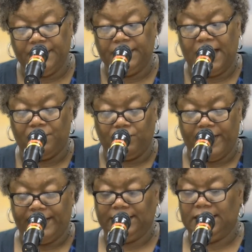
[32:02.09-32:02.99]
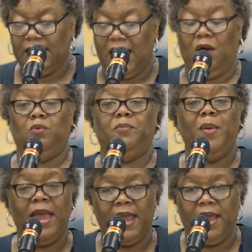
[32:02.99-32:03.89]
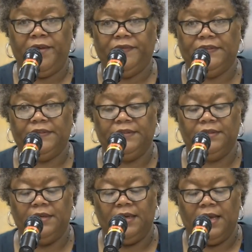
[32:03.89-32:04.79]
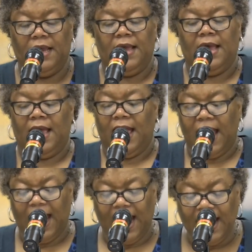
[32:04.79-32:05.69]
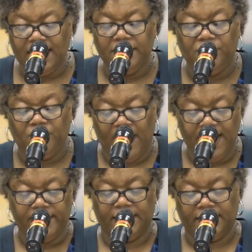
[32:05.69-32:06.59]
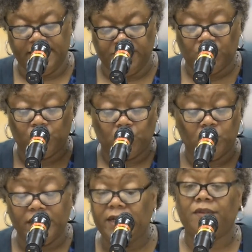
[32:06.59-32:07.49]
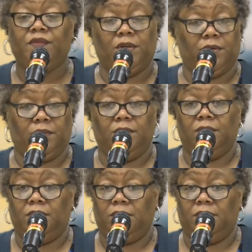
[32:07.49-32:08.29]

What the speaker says: direct our paths. I invite each one of you